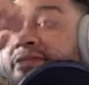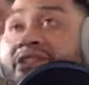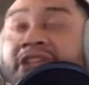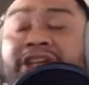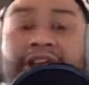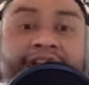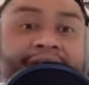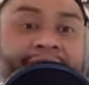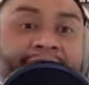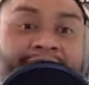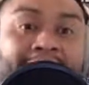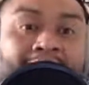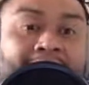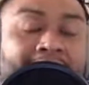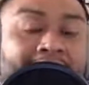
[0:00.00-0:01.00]
geez, man,
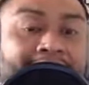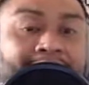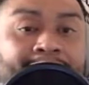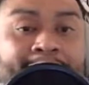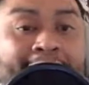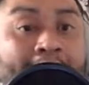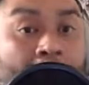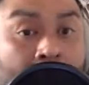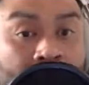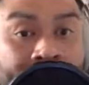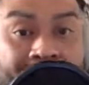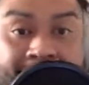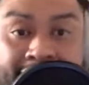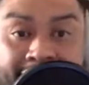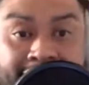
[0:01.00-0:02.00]
you got Power
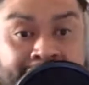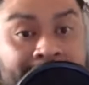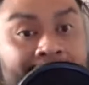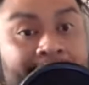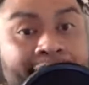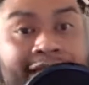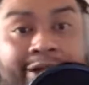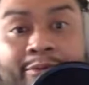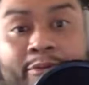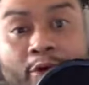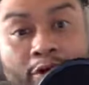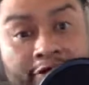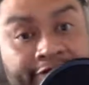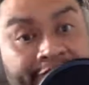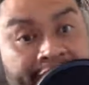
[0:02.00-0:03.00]
Rangers, you got Mighty
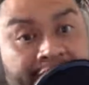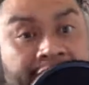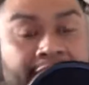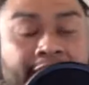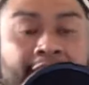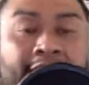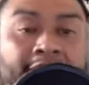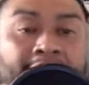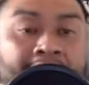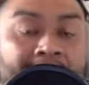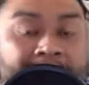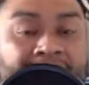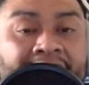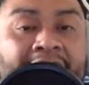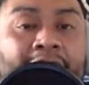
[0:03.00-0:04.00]
Morphin. I
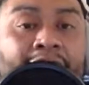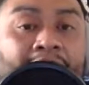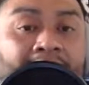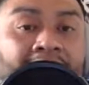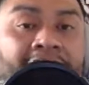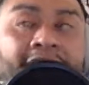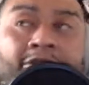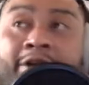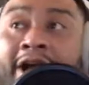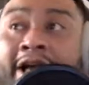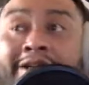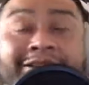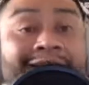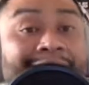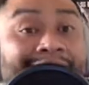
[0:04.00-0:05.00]
mean, you got
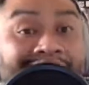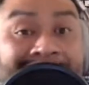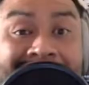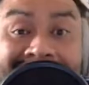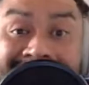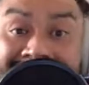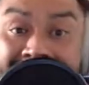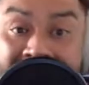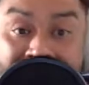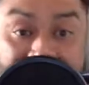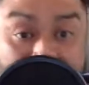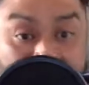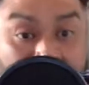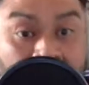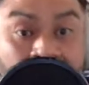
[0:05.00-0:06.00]
Something's Killing the
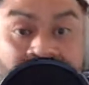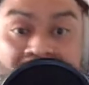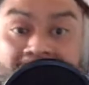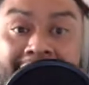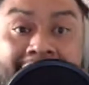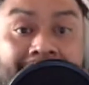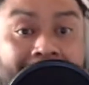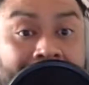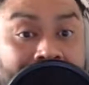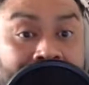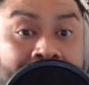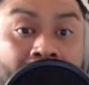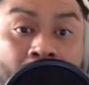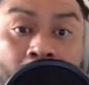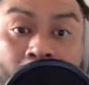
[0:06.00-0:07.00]
Children, which is another
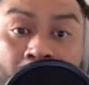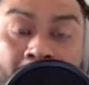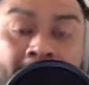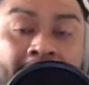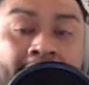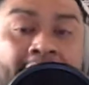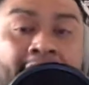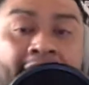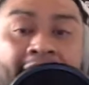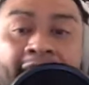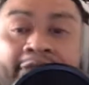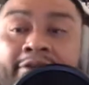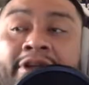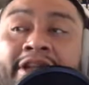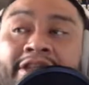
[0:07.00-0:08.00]
great horror. And I
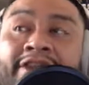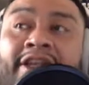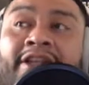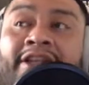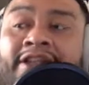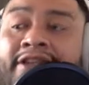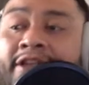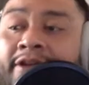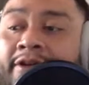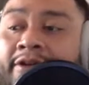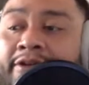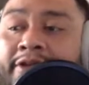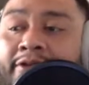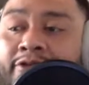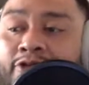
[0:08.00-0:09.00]
really think that they're
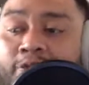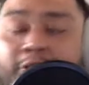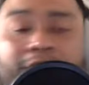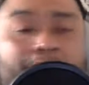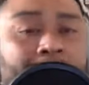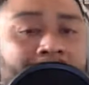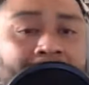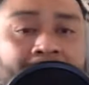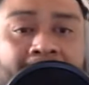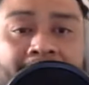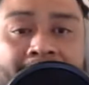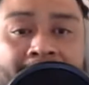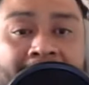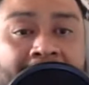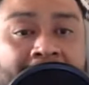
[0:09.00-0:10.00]
doing a great
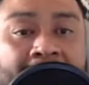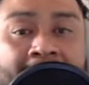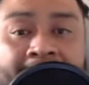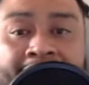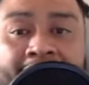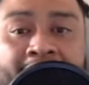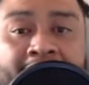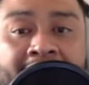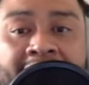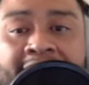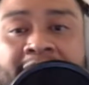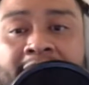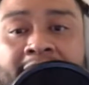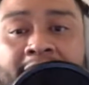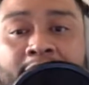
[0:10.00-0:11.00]
thing here for us
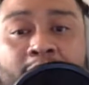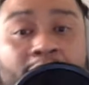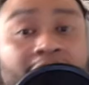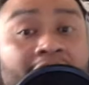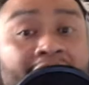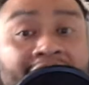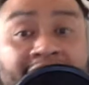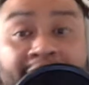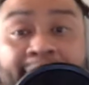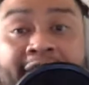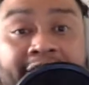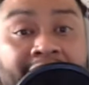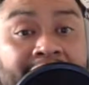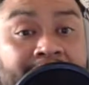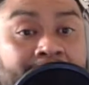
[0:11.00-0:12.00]
who love
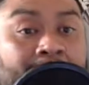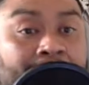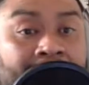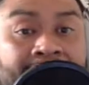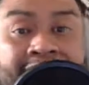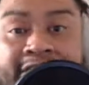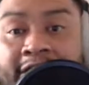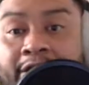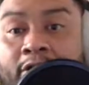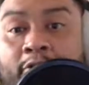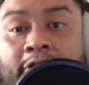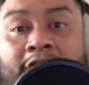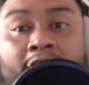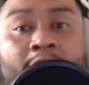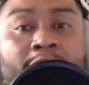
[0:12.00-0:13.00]
independent stories. I know
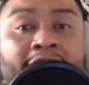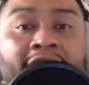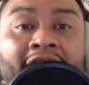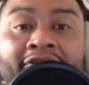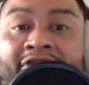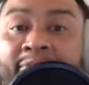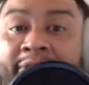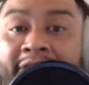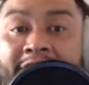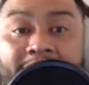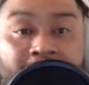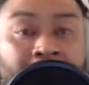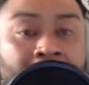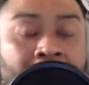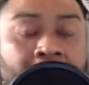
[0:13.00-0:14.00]
we love the big
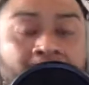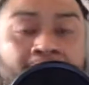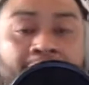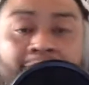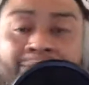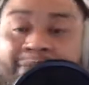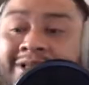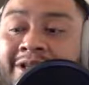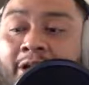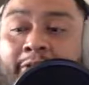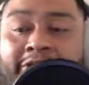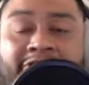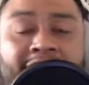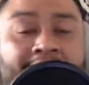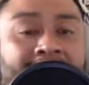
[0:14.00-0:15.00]
two, but it's
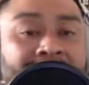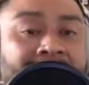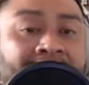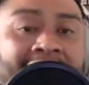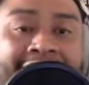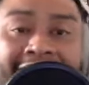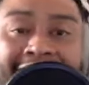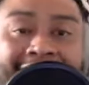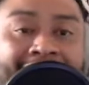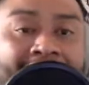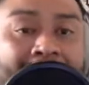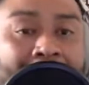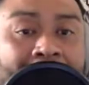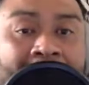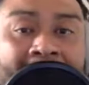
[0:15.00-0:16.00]
always great to kind of
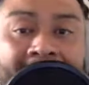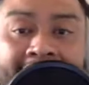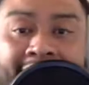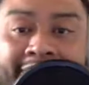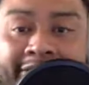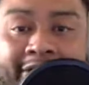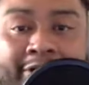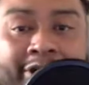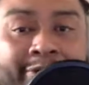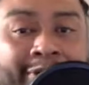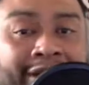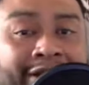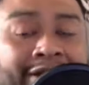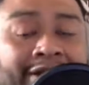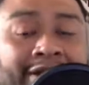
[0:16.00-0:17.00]
throw that in. You know what I
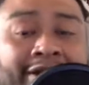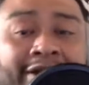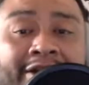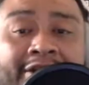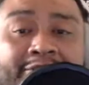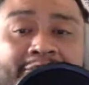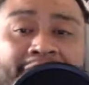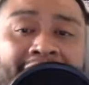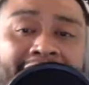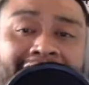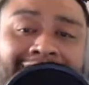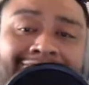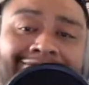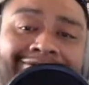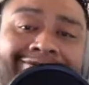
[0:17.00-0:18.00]
mean? But
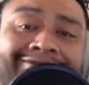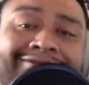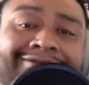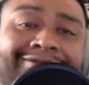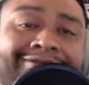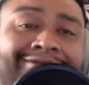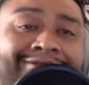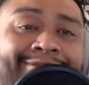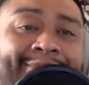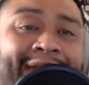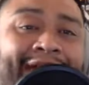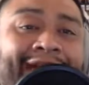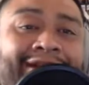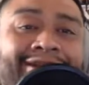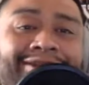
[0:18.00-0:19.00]

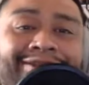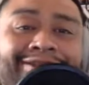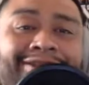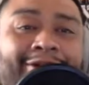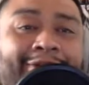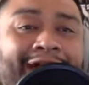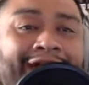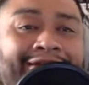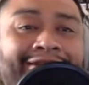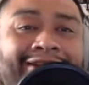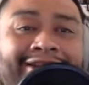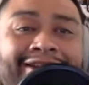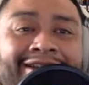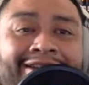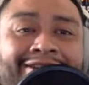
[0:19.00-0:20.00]
man, all right.
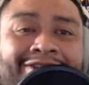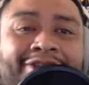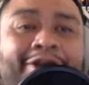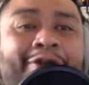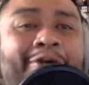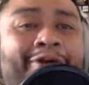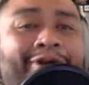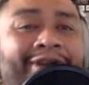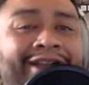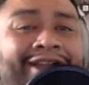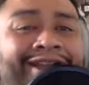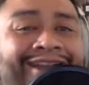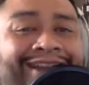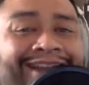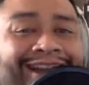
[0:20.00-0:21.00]
So
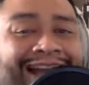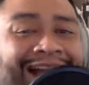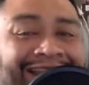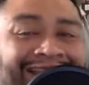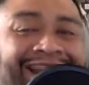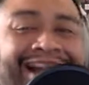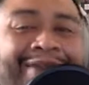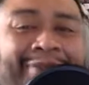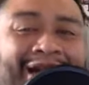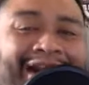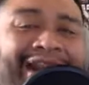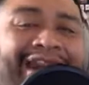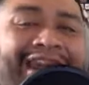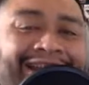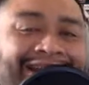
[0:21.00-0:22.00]
I think I'm
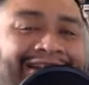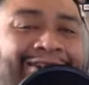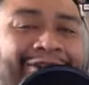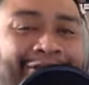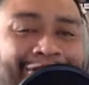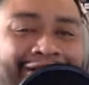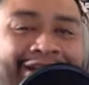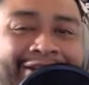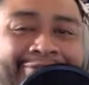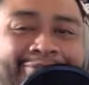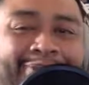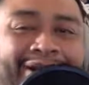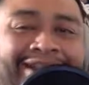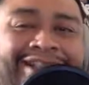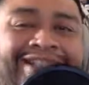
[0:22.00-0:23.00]
gonna end it early,
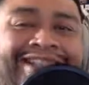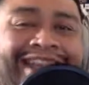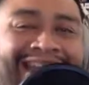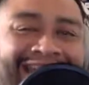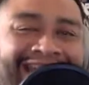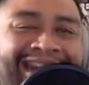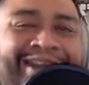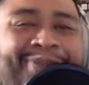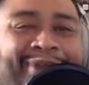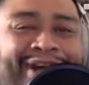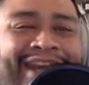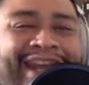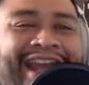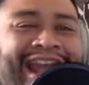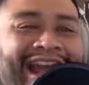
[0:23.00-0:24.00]
but does
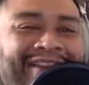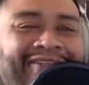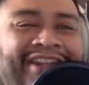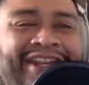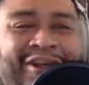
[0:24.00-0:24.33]
anybody have any